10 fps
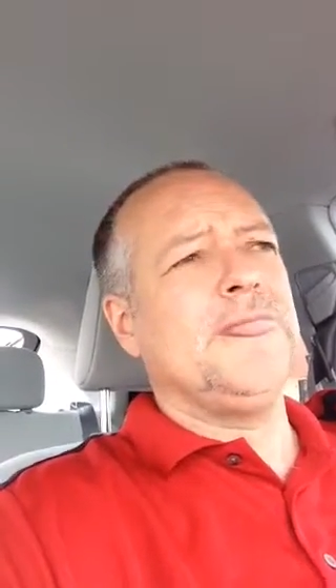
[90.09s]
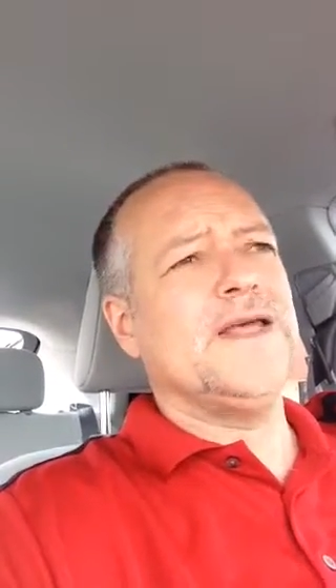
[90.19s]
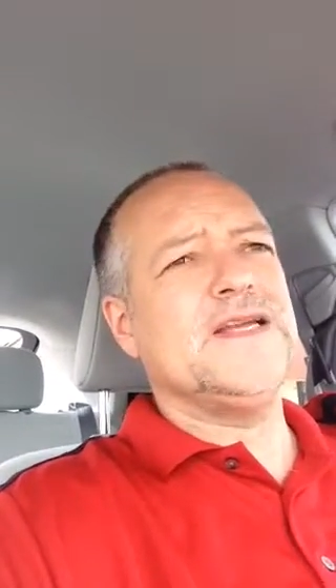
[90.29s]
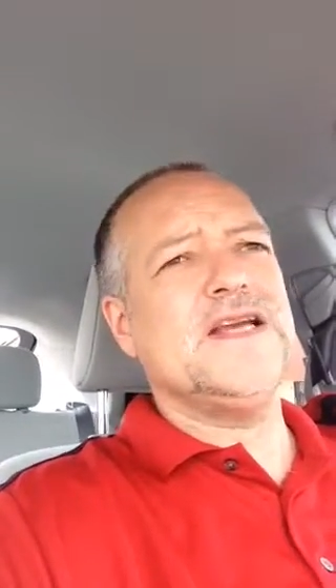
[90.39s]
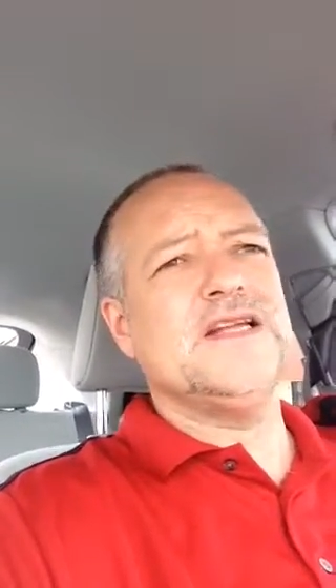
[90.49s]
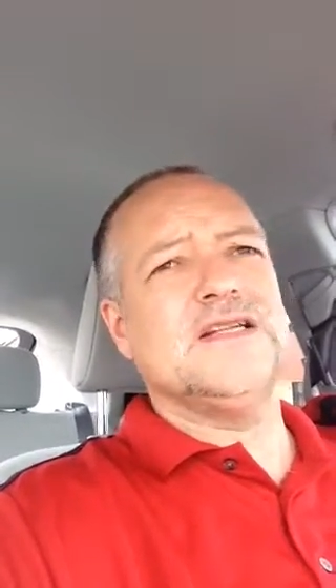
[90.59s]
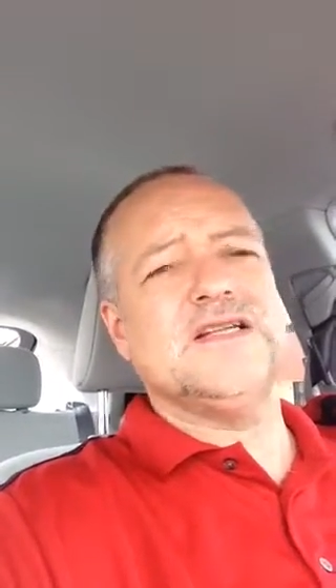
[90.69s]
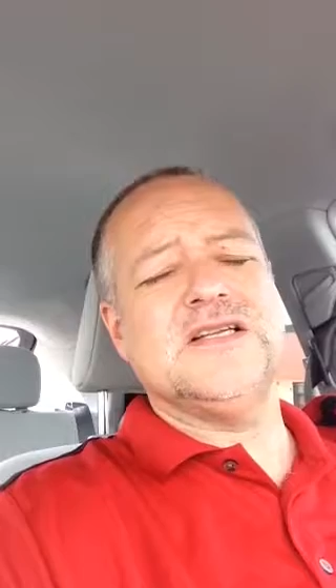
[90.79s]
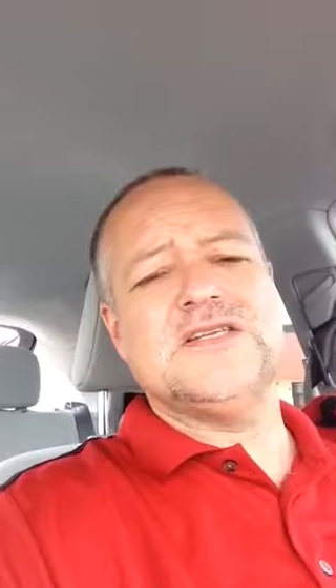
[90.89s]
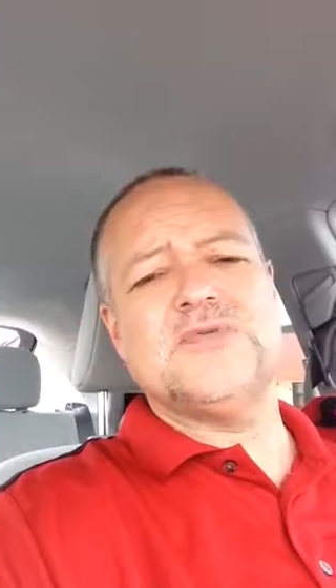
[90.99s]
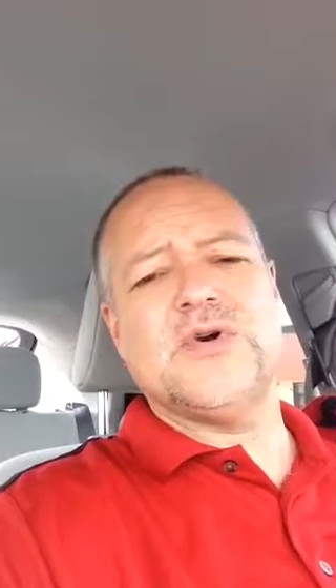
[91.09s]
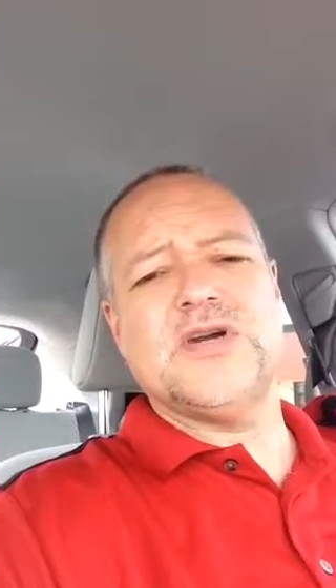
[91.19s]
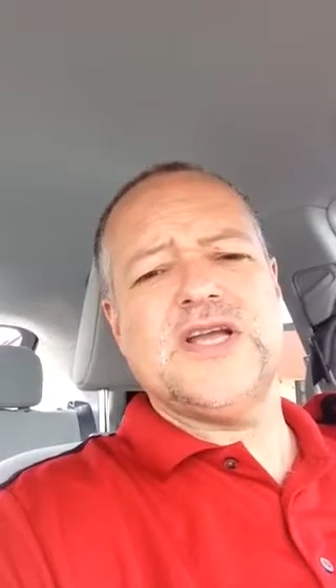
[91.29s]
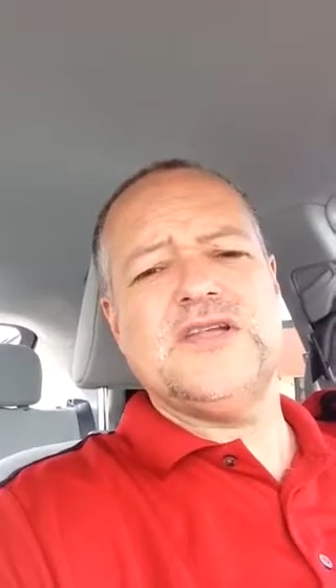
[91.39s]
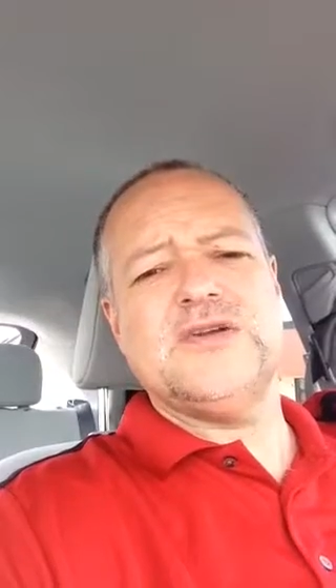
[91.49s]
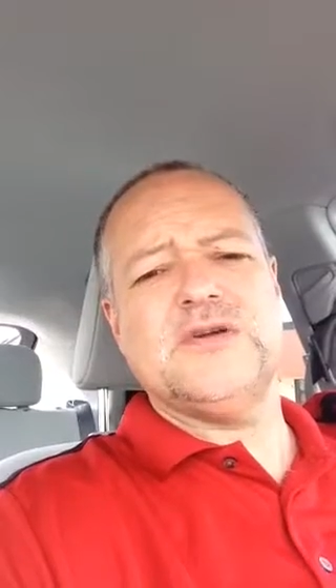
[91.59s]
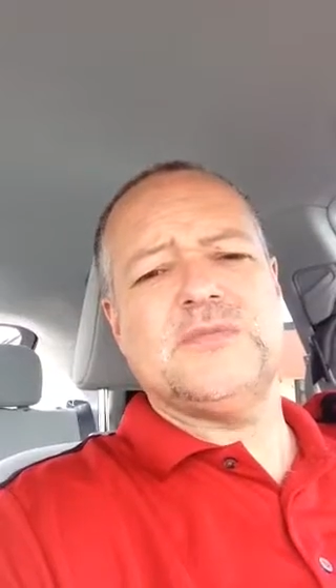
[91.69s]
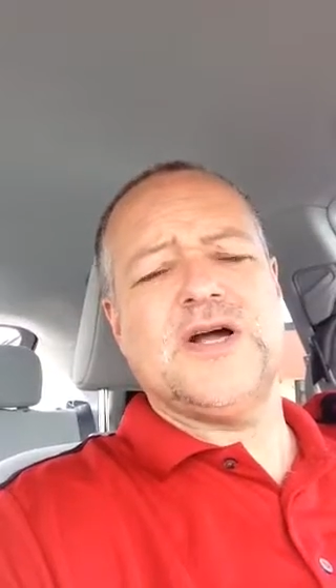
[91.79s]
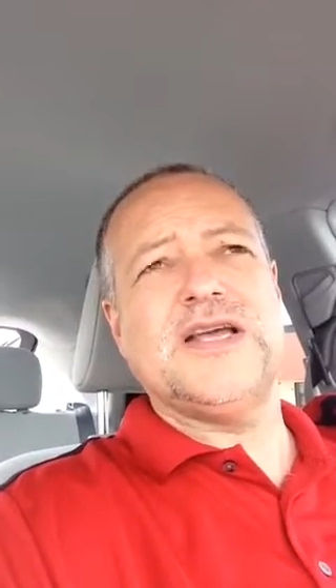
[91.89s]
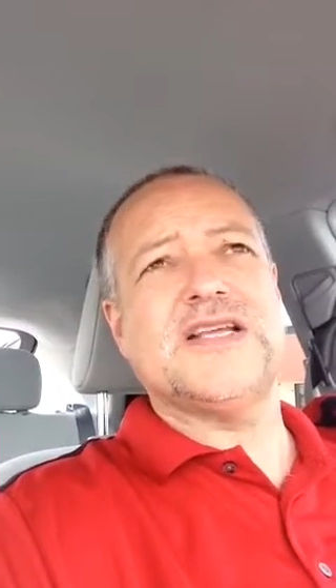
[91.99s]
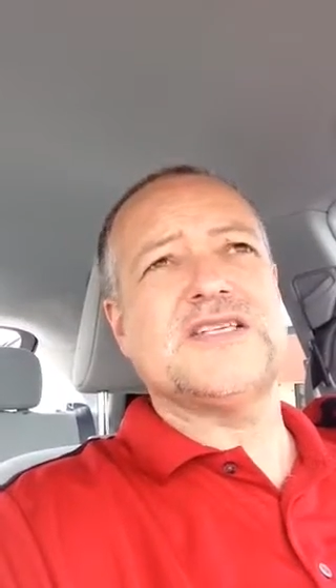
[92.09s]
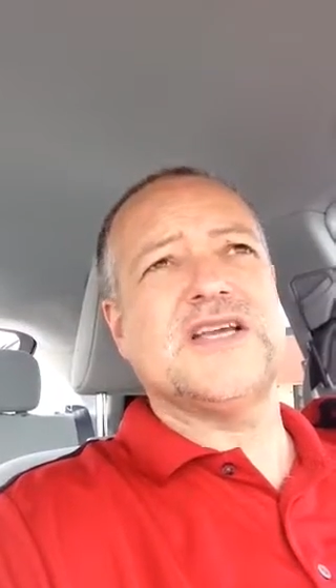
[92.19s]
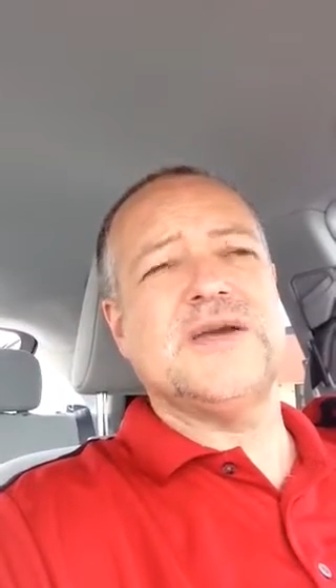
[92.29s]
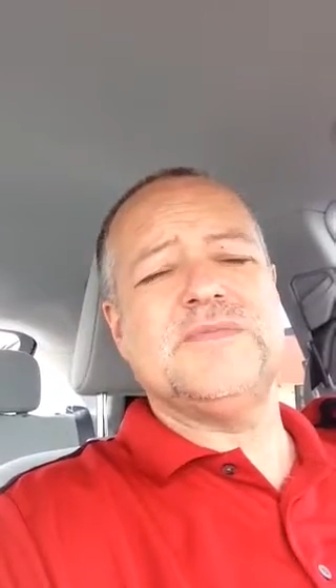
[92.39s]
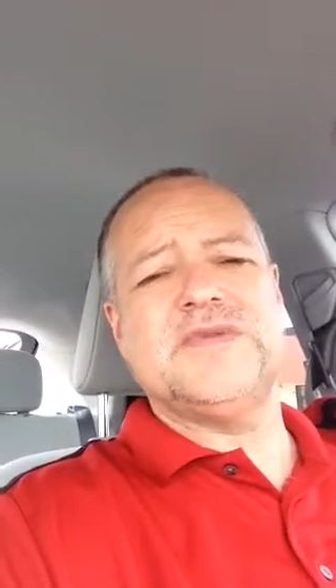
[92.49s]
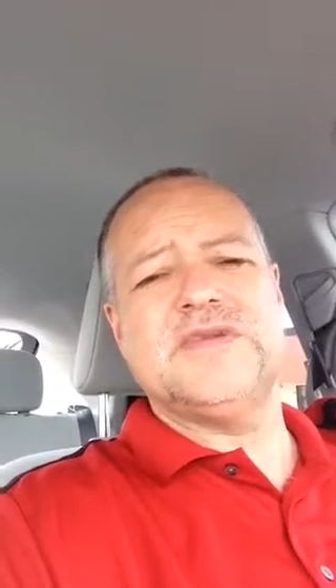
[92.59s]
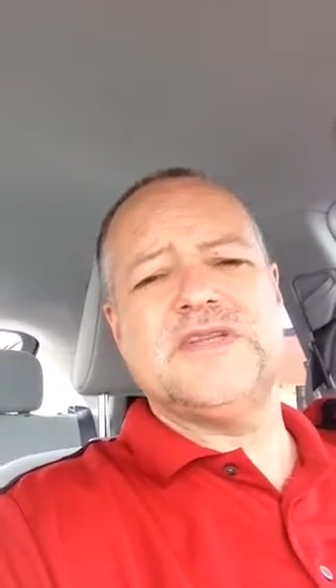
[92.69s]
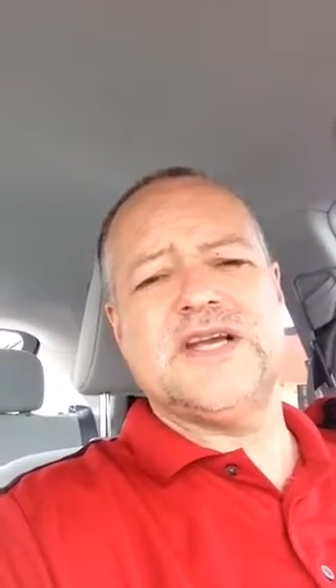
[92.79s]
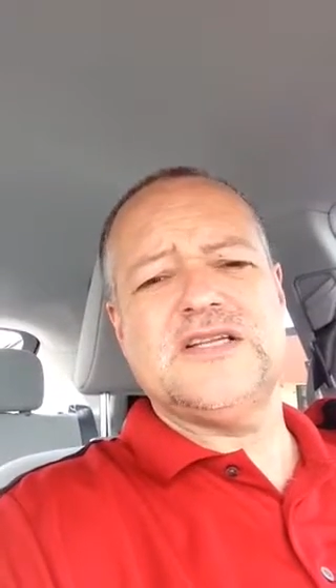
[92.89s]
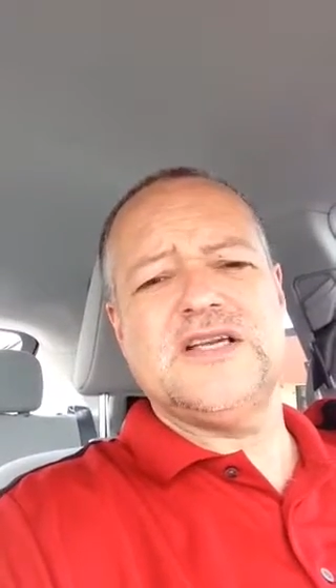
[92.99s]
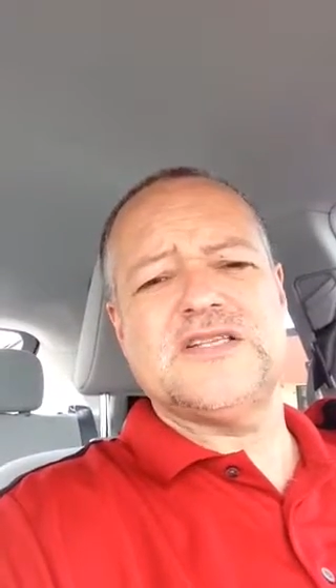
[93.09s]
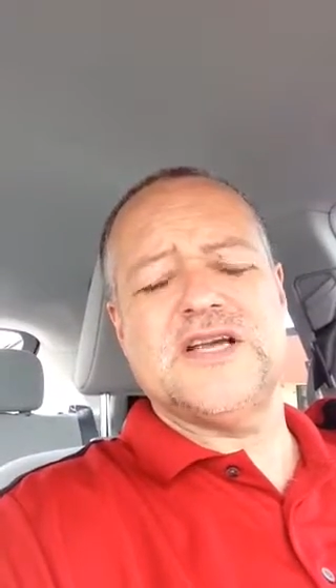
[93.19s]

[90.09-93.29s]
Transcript: And again, this is where, again, you can apply that same technique.